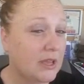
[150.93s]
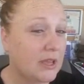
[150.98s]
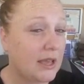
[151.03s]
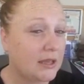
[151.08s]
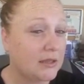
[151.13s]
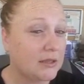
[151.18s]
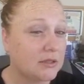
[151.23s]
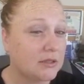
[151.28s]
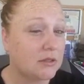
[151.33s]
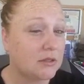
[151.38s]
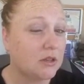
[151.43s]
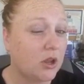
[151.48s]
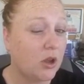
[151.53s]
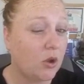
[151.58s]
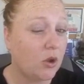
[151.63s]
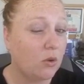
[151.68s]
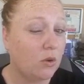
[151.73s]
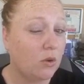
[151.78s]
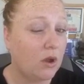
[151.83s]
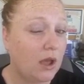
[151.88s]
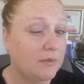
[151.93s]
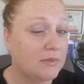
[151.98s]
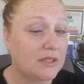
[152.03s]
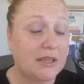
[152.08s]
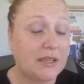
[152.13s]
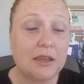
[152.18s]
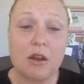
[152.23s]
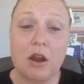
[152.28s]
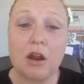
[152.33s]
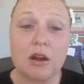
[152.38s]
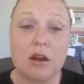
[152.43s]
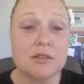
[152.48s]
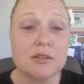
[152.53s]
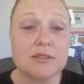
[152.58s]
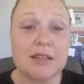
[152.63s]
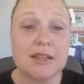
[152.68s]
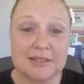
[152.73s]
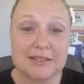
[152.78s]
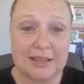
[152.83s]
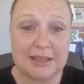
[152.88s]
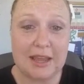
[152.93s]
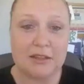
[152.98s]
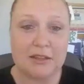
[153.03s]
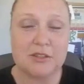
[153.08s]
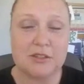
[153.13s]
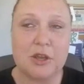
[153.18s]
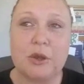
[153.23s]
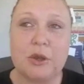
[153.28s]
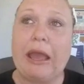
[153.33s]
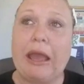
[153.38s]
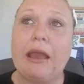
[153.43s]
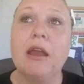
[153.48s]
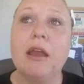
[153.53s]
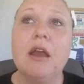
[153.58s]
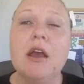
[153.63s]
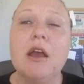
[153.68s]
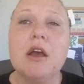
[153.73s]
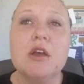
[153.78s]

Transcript: Yes? No? I'm seeing hearts? That's a yes. Okay.